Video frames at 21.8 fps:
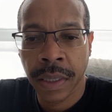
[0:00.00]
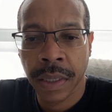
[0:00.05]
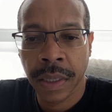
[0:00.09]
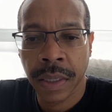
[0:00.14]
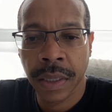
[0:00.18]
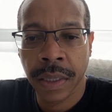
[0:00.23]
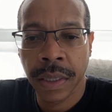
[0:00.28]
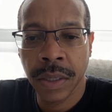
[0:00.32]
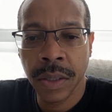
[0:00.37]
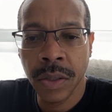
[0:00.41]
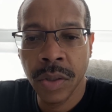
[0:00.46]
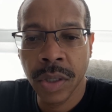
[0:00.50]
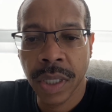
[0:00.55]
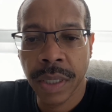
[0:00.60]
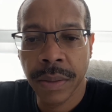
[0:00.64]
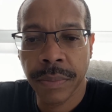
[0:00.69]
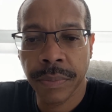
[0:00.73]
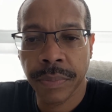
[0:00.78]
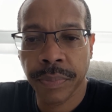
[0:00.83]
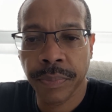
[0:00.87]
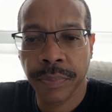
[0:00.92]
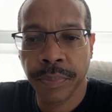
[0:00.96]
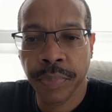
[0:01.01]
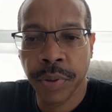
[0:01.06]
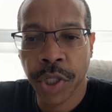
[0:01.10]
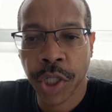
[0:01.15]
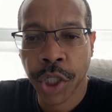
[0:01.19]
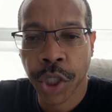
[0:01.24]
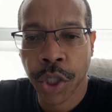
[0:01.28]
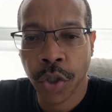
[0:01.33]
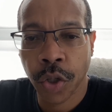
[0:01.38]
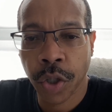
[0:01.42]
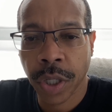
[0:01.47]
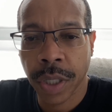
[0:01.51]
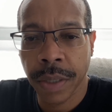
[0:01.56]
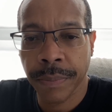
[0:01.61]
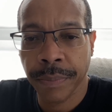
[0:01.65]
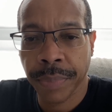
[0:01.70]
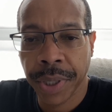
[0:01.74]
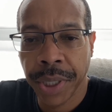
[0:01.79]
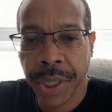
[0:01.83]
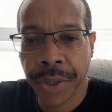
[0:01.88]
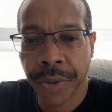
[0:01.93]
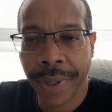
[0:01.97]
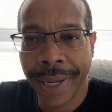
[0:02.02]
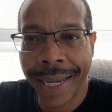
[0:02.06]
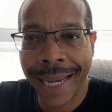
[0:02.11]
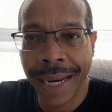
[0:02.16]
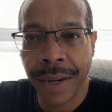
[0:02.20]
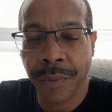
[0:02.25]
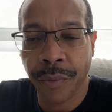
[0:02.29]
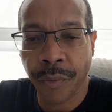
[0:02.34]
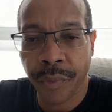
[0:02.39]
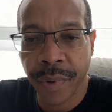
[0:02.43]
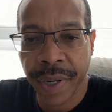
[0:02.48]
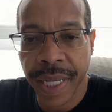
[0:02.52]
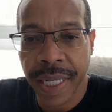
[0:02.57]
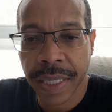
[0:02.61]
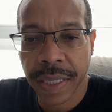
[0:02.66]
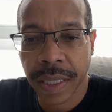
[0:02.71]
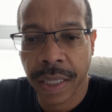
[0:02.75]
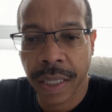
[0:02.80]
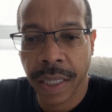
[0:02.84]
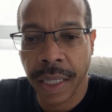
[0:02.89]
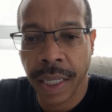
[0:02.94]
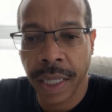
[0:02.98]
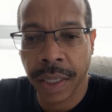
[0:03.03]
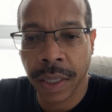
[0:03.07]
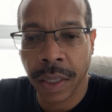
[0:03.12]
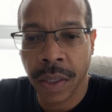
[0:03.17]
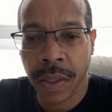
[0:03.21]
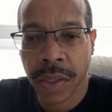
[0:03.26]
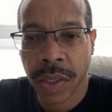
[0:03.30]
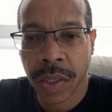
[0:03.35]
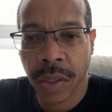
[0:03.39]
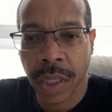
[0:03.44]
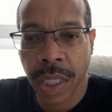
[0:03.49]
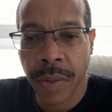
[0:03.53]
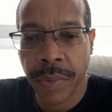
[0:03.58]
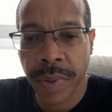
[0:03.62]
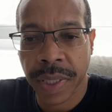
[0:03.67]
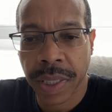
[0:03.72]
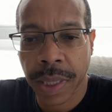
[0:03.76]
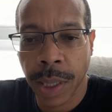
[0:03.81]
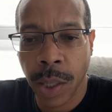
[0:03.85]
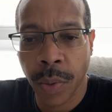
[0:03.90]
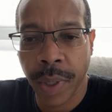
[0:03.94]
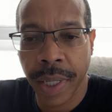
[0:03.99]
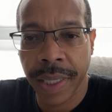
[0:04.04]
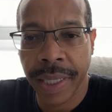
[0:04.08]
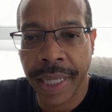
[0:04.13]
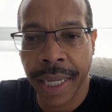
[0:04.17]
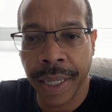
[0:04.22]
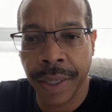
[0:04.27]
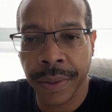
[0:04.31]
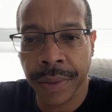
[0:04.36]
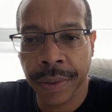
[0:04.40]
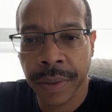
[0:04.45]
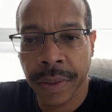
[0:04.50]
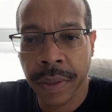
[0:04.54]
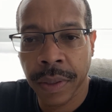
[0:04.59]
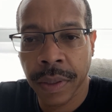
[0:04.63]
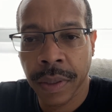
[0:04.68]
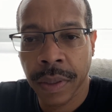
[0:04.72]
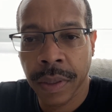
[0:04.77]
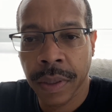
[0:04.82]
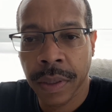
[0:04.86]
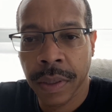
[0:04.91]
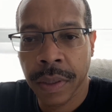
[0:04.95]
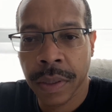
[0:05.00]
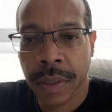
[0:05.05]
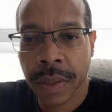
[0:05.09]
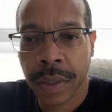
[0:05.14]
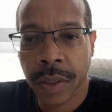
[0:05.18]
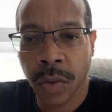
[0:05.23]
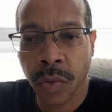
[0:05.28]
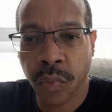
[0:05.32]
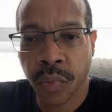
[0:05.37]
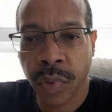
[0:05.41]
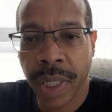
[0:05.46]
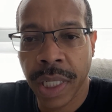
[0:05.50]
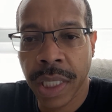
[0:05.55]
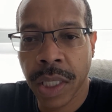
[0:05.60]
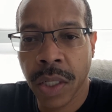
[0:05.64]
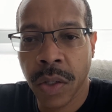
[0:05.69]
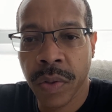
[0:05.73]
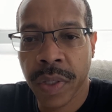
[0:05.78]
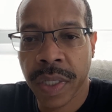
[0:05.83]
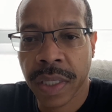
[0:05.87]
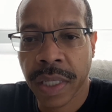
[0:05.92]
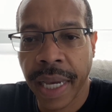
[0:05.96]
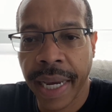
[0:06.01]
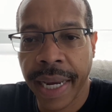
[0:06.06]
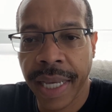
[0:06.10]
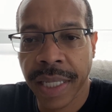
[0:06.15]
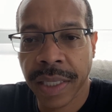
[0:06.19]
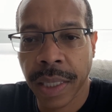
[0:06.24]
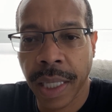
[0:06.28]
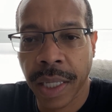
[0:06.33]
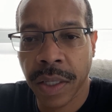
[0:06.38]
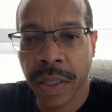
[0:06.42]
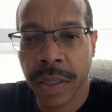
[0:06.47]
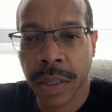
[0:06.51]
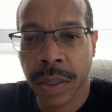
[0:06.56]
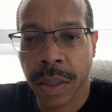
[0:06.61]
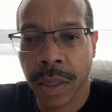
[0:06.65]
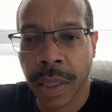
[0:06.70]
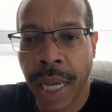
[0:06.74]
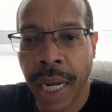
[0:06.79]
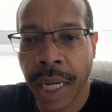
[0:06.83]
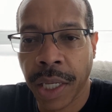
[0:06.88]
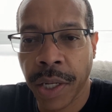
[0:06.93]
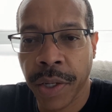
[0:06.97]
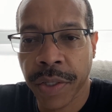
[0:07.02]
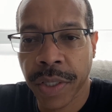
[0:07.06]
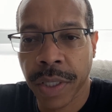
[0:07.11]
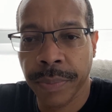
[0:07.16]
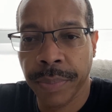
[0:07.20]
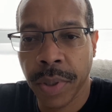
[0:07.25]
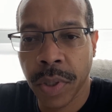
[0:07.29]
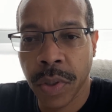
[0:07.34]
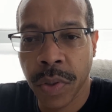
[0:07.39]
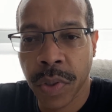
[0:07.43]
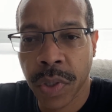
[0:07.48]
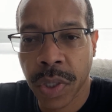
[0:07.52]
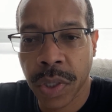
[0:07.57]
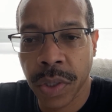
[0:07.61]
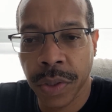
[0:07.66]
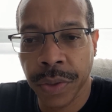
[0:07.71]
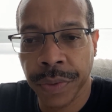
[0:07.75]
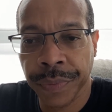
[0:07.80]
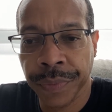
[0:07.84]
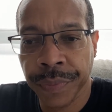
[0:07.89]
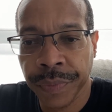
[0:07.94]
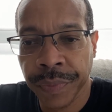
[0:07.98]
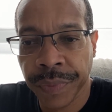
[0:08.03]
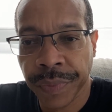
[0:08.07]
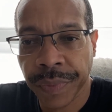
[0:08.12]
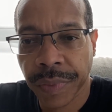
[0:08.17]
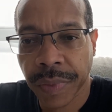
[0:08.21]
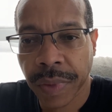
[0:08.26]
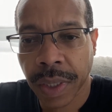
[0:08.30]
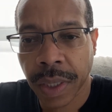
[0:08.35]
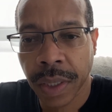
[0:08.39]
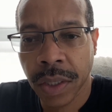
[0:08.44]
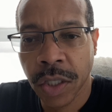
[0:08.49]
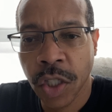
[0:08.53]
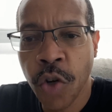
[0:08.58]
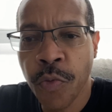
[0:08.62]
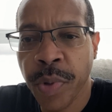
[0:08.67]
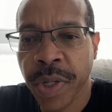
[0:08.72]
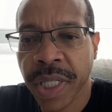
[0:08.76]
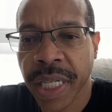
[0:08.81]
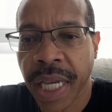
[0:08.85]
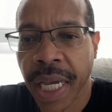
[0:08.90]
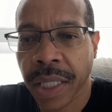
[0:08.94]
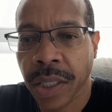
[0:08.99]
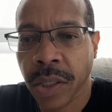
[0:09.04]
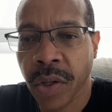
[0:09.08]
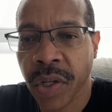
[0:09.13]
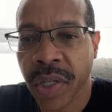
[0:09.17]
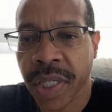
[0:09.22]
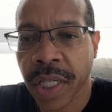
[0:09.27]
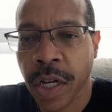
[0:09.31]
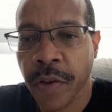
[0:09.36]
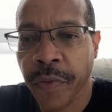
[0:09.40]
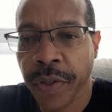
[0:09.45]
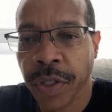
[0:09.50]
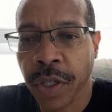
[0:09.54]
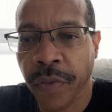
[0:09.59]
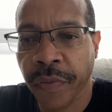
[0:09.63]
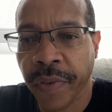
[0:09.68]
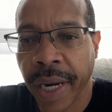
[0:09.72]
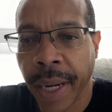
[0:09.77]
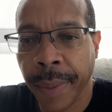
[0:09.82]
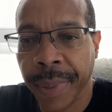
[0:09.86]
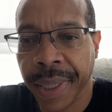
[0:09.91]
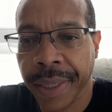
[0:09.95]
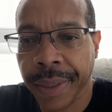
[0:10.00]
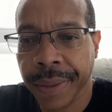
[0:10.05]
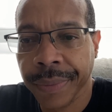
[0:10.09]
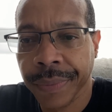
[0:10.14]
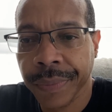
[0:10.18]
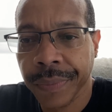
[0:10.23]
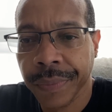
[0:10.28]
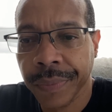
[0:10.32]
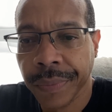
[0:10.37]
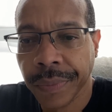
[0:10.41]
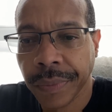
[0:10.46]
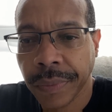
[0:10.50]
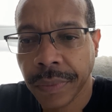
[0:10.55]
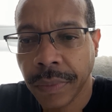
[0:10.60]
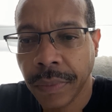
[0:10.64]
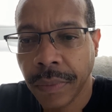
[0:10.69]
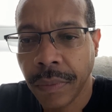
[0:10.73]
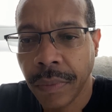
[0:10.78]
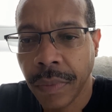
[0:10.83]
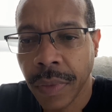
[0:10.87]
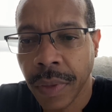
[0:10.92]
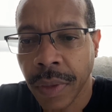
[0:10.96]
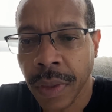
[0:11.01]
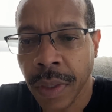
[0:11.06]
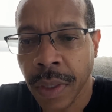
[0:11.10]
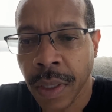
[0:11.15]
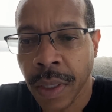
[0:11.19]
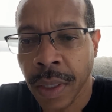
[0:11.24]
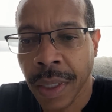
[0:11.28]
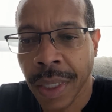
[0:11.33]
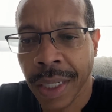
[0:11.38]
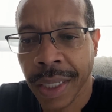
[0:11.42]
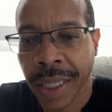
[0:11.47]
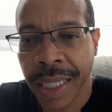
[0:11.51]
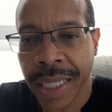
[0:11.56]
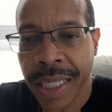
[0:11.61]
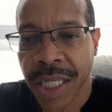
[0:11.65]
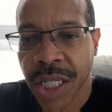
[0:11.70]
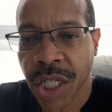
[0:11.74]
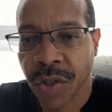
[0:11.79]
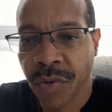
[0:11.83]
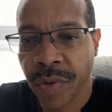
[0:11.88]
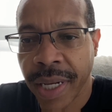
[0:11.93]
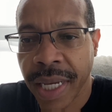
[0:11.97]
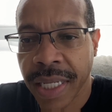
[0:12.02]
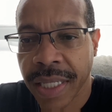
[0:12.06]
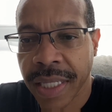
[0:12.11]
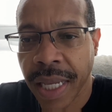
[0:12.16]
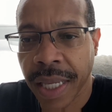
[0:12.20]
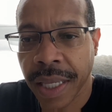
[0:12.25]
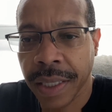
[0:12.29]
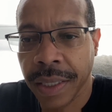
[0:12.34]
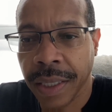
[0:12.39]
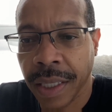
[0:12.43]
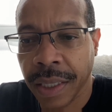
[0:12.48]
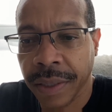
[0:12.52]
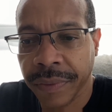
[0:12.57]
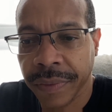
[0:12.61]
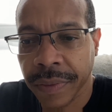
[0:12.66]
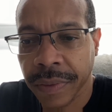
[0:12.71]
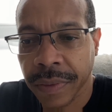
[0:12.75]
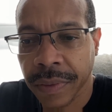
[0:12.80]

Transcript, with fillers: you can put your computer at risk and also it would slow it down. So run those scans like, you, like you're supposed to, to protect yourself and your family. Can't stress that enough.